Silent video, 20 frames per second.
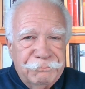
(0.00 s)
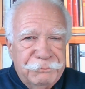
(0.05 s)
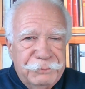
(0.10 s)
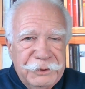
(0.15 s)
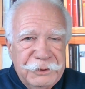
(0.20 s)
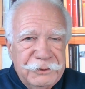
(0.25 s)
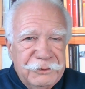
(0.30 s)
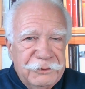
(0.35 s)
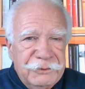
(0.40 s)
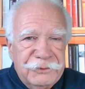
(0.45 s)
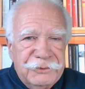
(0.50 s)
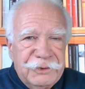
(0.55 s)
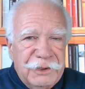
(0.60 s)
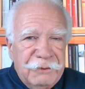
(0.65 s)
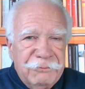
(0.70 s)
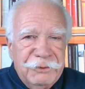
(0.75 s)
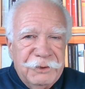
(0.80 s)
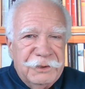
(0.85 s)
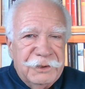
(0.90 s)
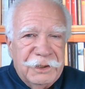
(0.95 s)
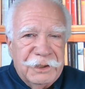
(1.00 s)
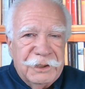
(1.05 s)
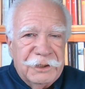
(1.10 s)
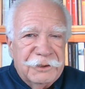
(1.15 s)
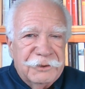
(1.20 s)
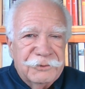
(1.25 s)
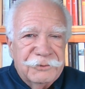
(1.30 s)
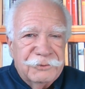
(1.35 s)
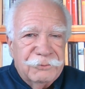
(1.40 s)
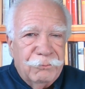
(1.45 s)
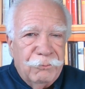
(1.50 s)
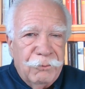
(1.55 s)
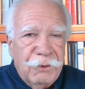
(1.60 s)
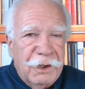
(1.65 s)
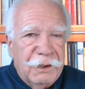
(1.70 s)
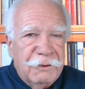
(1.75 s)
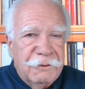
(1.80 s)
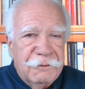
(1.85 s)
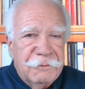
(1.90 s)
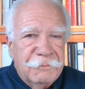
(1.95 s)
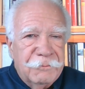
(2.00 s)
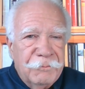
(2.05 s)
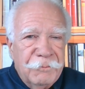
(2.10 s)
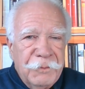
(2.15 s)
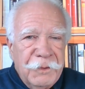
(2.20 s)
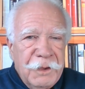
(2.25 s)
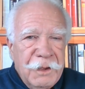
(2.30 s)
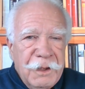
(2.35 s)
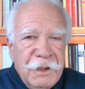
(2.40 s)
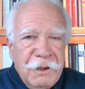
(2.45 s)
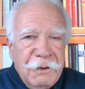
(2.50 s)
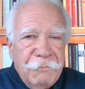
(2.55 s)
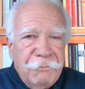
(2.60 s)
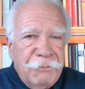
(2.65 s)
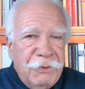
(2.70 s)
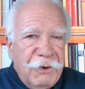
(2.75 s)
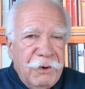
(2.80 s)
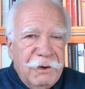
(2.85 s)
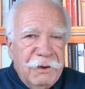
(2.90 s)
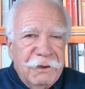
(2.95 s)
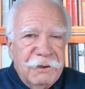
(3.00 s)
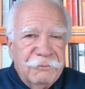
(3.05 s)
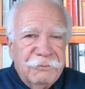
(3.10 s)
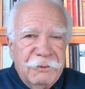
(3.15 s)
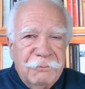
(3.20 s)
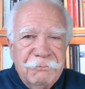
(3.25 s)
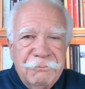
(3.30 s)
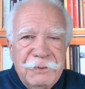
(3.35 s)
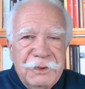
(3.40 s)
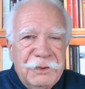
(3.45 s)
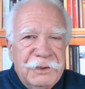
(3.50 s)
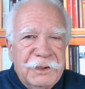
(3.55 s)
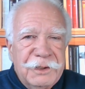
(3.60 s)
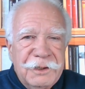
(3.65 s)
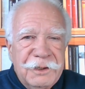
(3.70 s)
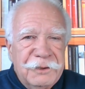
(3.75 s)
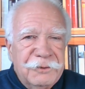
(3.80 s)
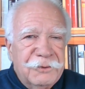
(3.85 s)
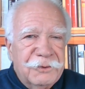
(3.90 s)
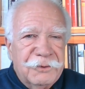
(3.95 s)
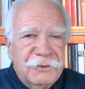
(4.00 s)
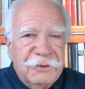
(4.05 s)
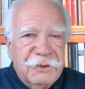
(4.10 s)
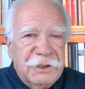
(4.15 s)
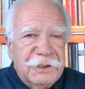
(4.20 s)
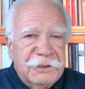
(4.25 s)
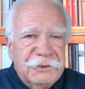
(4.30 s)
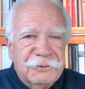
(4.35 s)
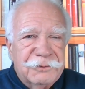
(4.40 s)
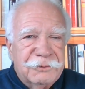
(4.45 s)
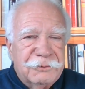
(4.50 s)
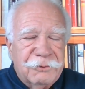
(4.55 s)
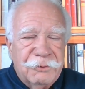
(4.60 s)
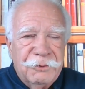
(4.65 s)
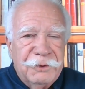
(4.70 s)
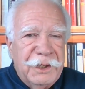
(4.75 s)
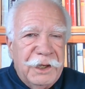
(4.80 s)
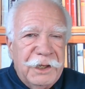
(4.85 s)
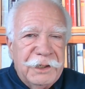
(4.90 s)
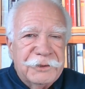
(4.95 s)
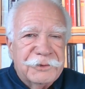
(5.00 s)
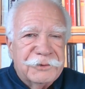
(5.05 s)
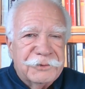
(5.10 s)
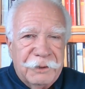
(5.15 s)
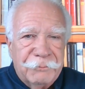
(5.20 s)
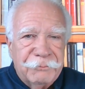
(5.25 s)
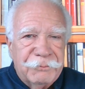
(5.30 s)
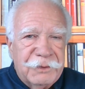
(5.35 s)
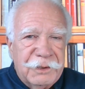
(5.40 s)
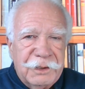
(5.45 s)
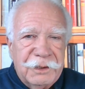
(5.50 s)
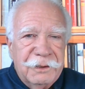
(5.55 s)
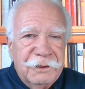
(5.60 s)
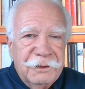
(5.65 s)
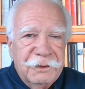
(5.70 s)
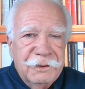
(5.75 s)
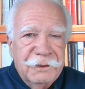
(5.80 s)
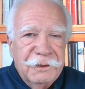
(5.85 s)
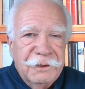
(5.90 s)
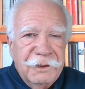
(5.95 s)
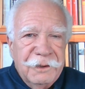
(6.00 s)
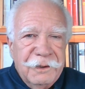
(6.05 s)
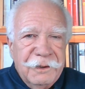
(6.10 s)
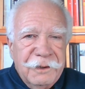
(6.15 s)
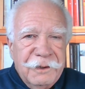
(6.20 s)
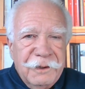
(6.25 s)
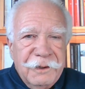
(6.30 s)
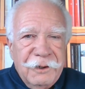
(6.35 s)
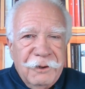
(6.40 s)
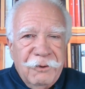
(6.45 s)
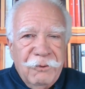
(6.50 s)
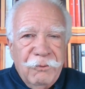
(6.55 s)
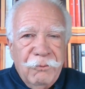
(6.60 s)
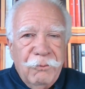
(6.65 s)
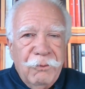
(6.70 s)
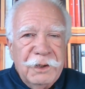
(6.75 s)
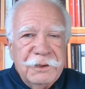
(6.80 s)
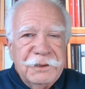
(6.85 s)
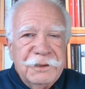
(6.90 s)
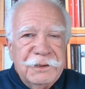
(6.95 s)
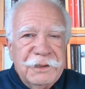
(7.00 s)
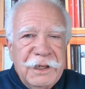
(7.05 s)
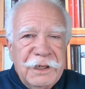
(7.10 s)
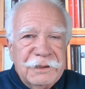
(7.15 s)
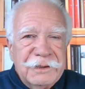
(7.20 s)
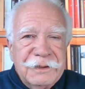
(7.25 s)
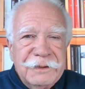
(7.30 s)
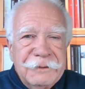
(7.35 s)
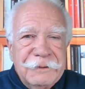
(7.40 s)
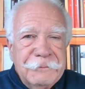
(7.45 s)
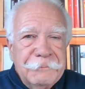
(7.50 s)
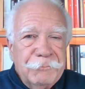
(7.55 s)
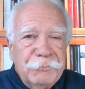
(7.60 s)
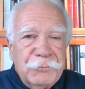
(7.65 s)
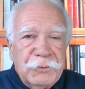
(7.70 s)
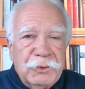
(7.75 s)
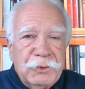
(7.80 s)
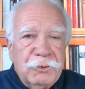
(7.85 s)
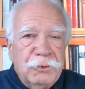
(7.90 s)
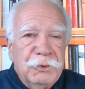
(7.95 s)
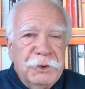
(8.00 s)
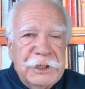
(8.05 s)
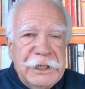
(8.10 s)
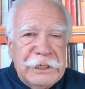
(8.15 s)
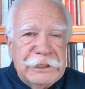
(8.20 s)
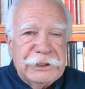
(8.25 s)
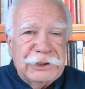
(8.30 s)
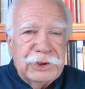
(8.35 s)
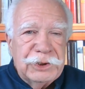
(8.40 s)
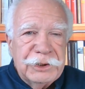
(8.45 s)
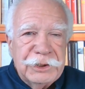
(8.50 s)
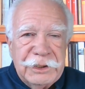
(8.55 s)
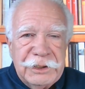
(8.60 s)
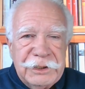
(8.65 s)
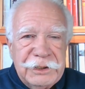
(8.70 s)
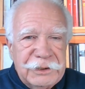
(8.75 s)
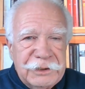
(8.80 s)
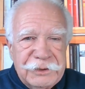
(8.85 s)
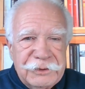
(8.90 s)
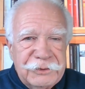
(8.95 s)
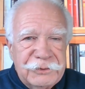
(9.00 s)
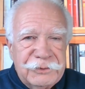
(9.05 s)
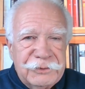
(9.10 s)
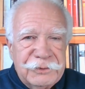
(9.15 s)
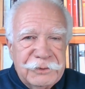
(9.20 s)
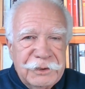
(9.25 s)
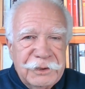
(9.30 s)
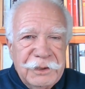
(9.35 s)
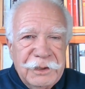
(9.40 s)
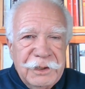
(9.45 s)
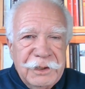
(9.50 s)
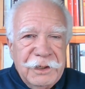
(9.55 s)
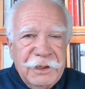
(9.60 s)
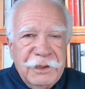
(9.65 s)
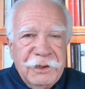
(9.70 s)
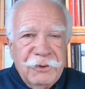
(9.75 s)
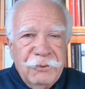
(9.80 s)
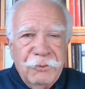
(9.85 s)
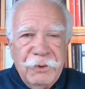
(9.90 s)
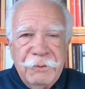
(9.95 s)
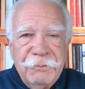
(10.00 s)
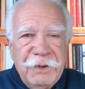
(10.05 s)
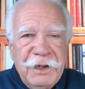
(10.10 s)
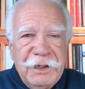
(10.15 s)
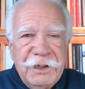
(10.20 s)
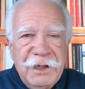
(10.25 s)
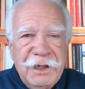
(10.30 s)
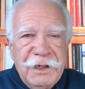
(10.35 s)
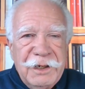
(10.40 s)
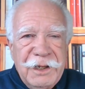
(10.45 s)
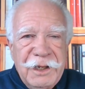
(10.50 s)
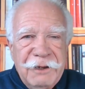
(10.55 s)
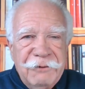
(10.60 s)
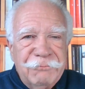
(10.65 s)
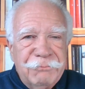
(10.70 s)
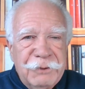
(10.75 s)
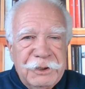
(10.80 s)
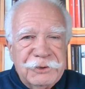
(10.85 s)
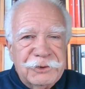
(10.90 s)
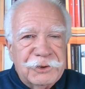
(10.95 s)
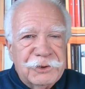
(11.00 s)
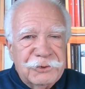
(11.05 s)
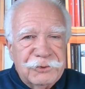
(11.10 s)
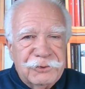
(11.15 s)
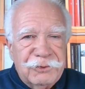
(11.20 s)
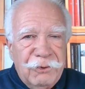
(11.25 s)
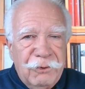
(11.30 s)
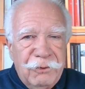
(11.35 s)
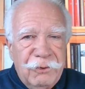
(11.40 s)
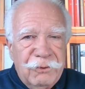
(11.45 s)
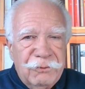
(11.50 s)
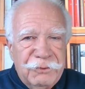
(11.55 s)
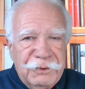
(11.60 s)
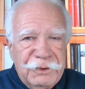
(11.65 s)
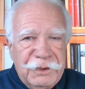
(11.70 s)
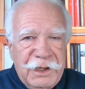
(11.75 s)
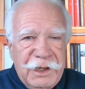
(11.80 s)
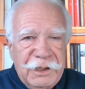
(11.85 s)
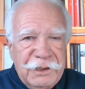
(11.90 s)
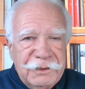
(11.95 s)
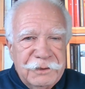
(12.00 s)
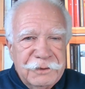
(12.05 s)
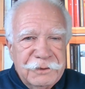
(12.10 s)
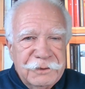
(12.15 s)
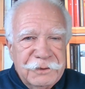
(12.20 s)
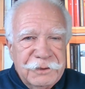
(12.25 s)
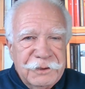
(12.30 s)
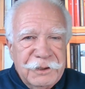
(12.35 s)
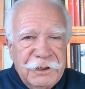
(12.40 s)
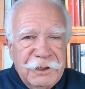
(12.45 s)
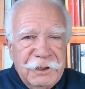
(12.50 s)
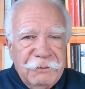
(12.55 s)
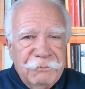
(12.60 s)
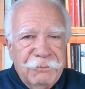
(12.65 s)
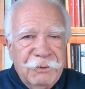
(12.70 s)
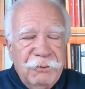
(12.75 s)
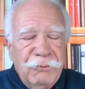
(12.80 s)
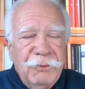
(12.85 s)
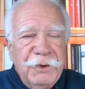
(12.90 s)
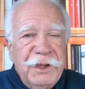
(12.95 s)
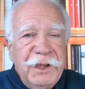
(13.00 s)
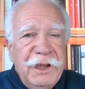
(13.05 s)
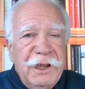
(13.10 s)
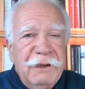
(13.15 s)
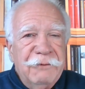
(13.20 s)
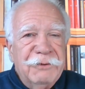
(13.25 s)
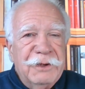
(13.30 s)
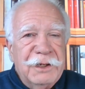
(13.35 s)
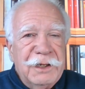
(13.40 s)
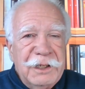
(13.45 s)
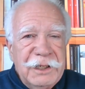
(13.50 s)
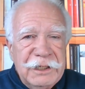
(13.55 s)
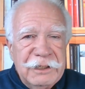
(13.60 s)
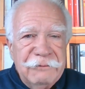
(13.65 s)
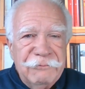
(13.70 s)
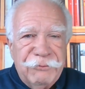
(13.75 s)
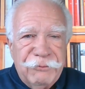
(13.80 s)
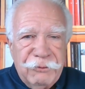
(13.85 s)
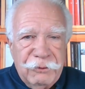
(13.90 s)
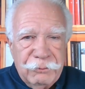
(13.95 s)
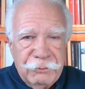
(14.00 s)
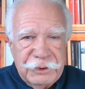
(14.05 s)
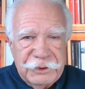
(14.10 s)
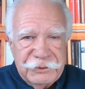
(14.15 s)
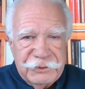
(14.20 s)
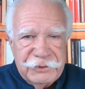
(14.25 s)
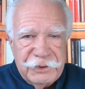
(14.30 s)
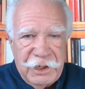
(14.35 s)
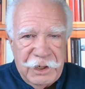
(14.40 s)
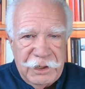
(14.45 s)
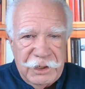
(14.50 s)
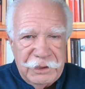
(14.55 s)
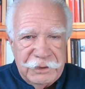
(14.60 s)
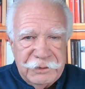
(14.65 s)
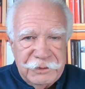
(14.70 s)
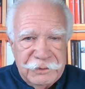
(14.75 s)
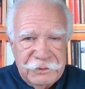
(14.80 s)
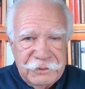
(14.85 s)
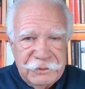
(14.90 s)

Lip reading: builds everything is one part of a million other things creates something. What that creation is, we may not have much control over that, but we have an influence on it.